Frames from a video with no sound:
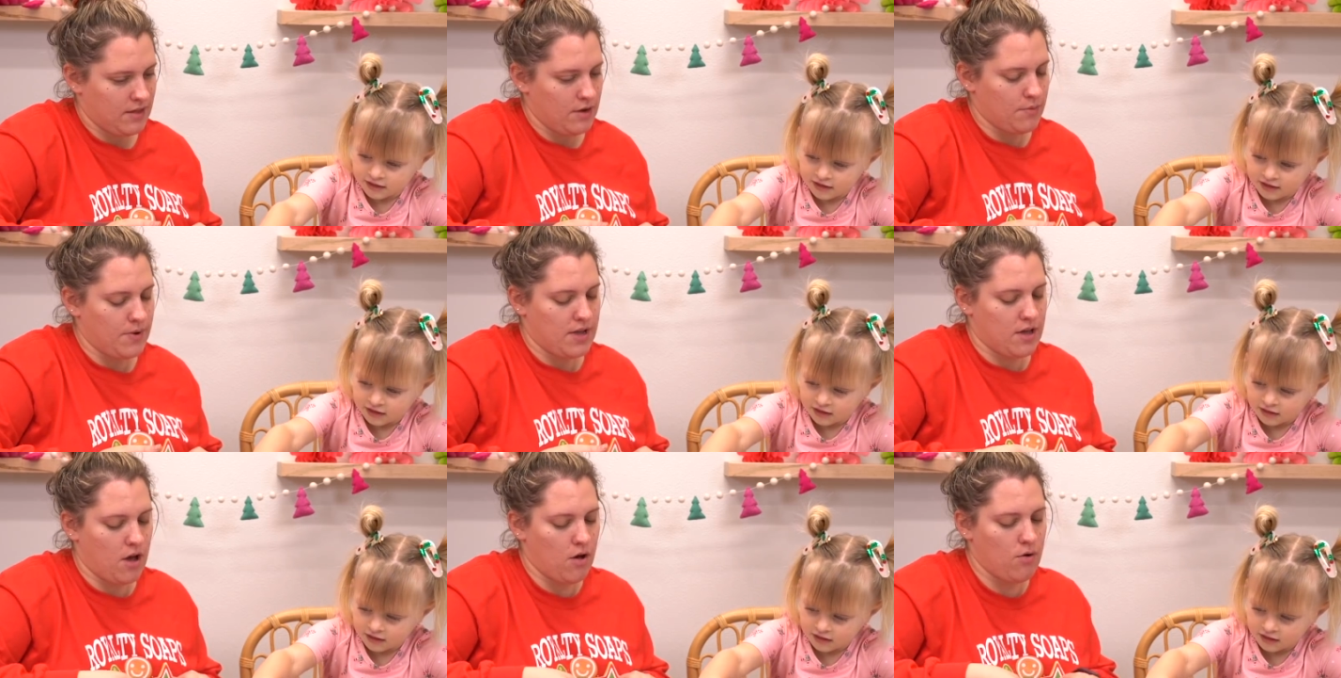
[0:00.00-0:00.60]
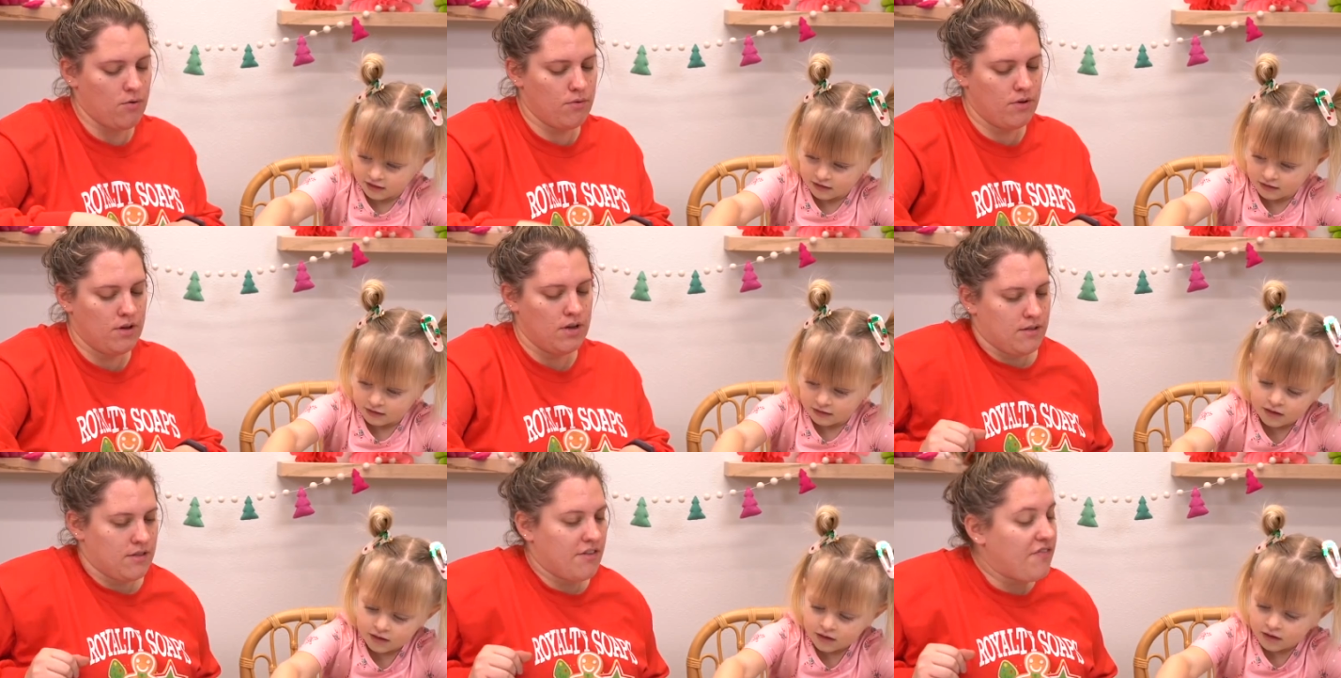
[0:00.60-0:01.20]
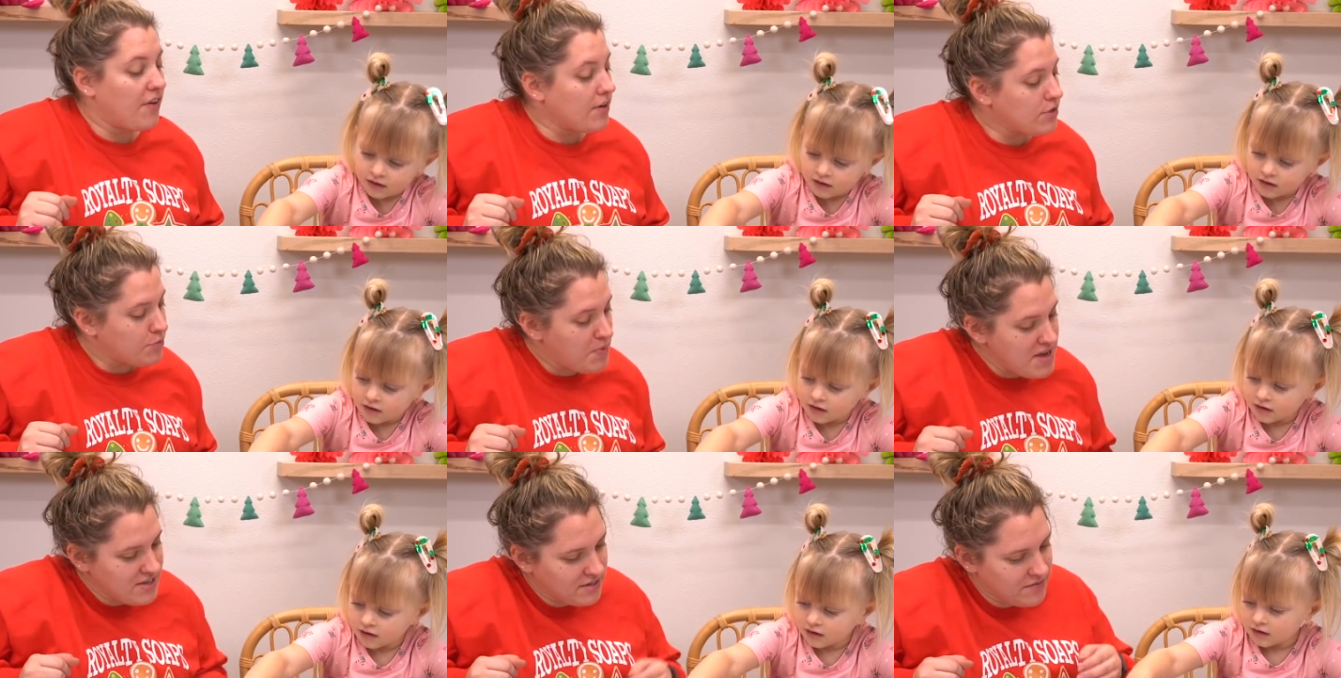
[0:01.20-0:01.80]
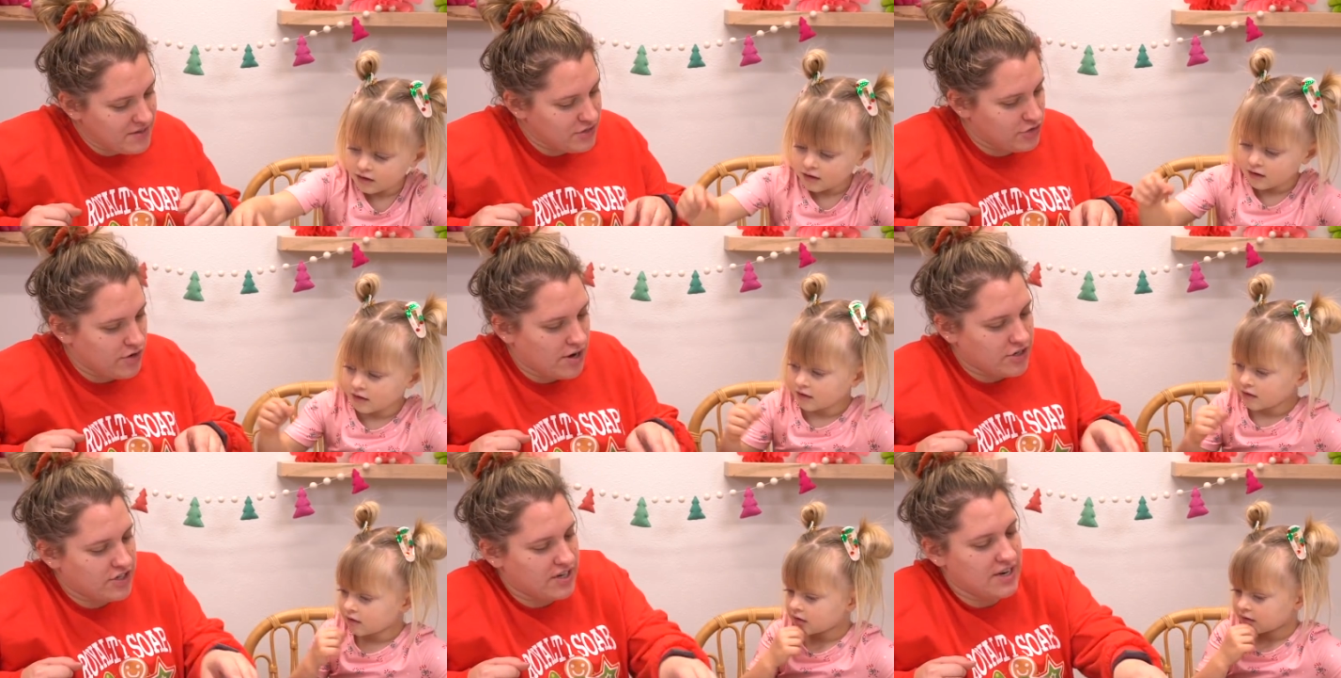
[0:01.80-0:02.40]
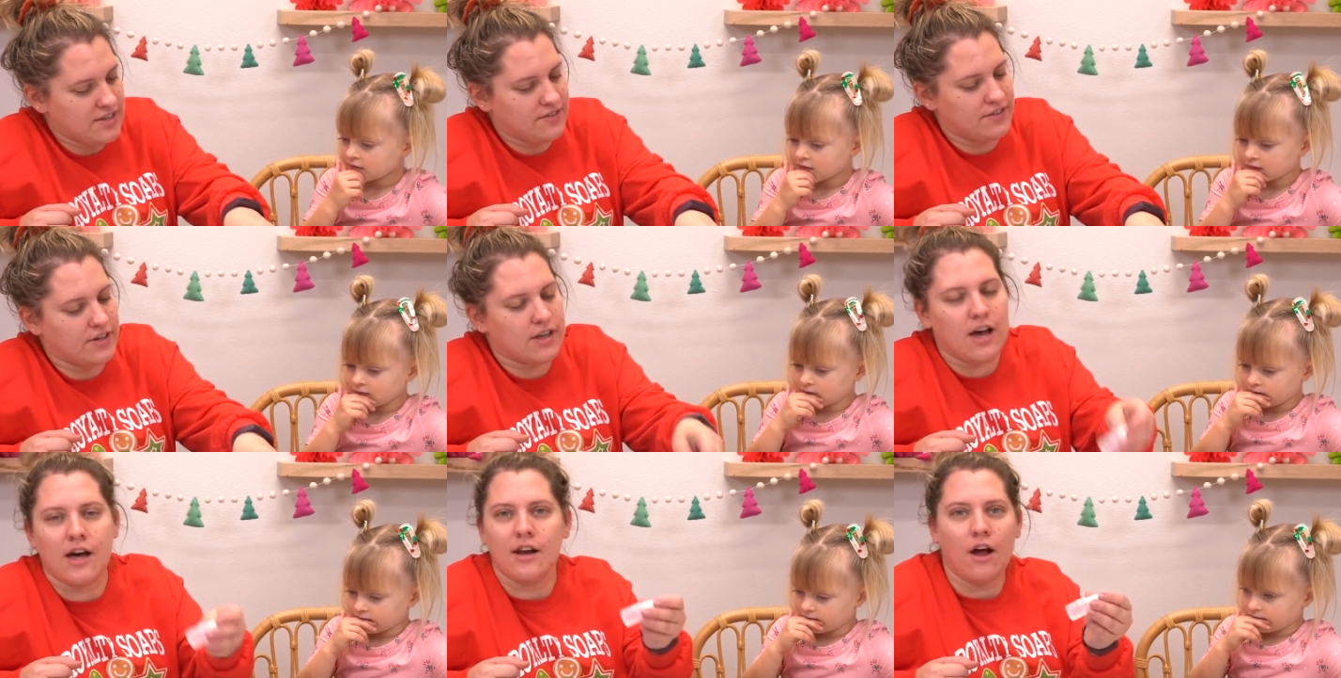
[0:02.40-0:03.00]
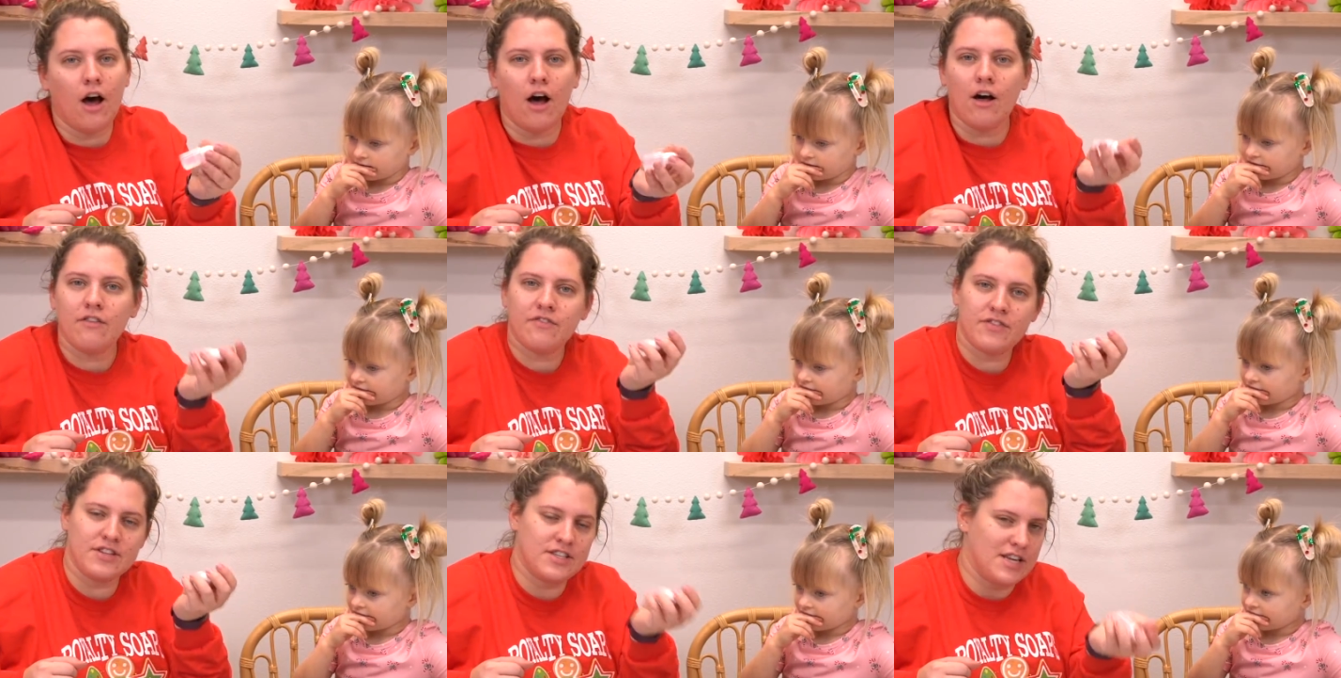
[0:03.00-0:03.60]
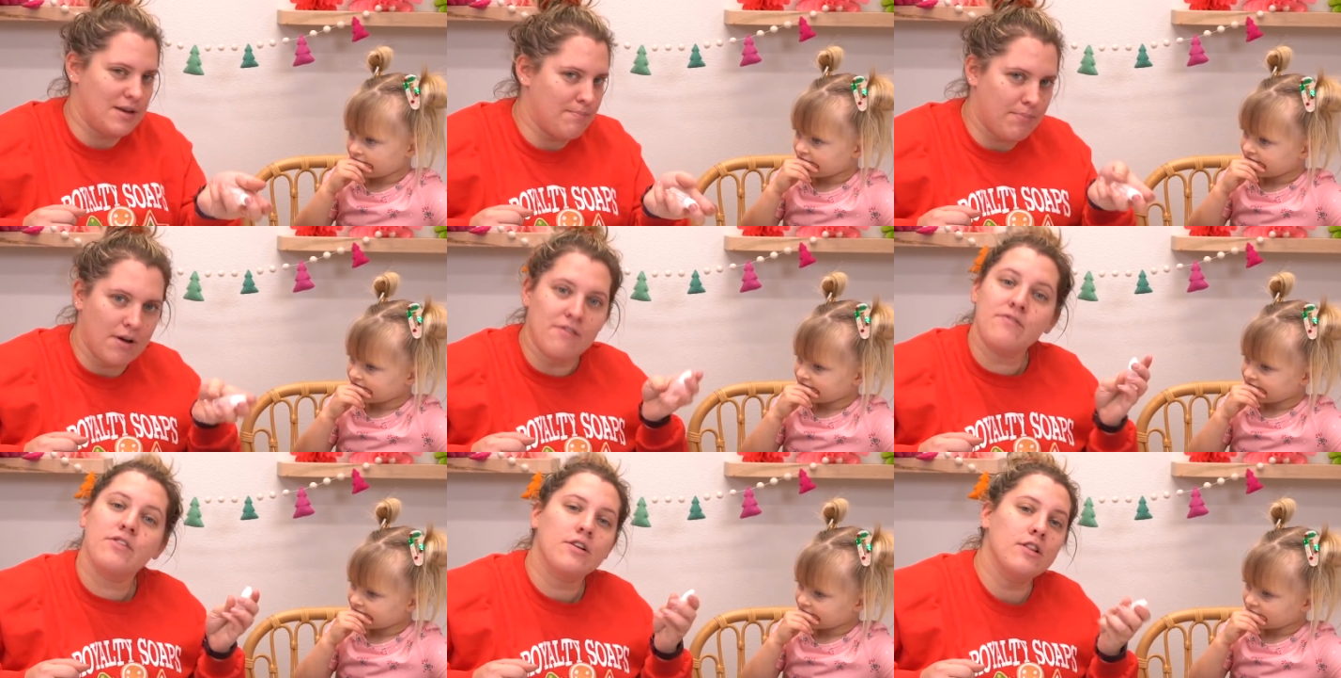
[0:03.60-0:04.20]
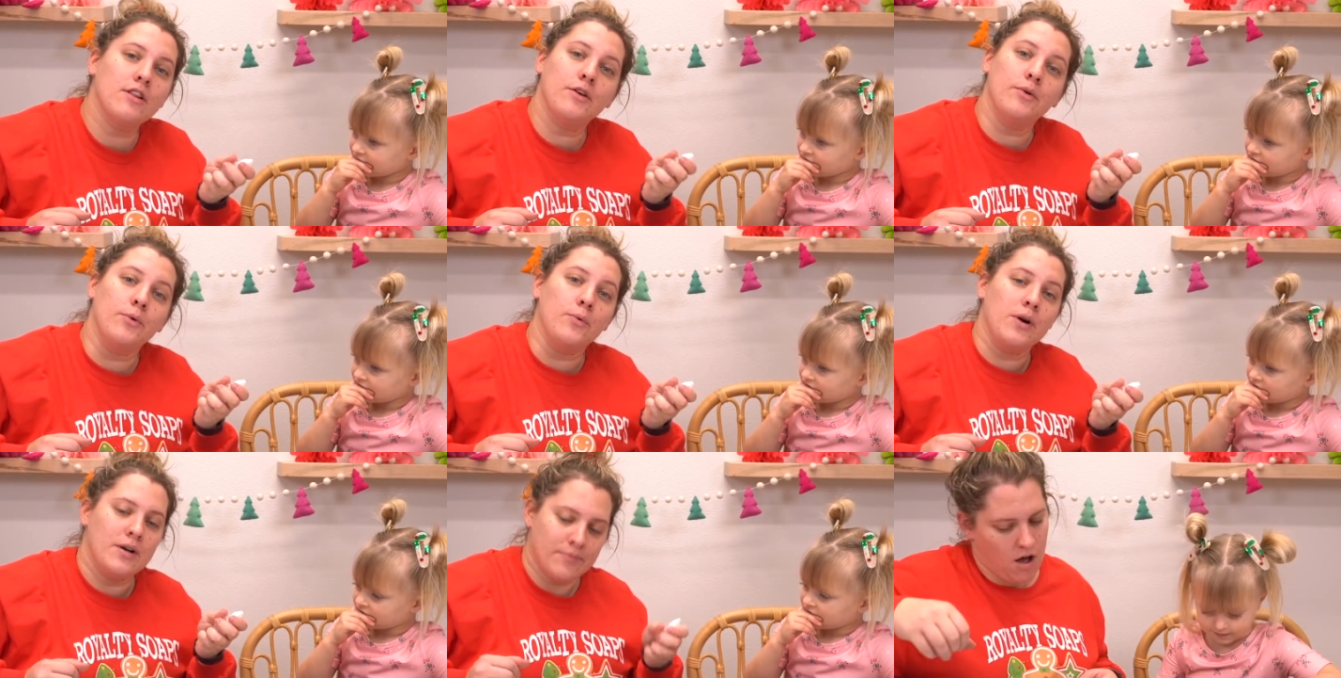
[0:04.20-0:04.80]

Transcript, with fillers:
Speaker 1: There we go. The first piece of instruction is to cut off the tip of the glue.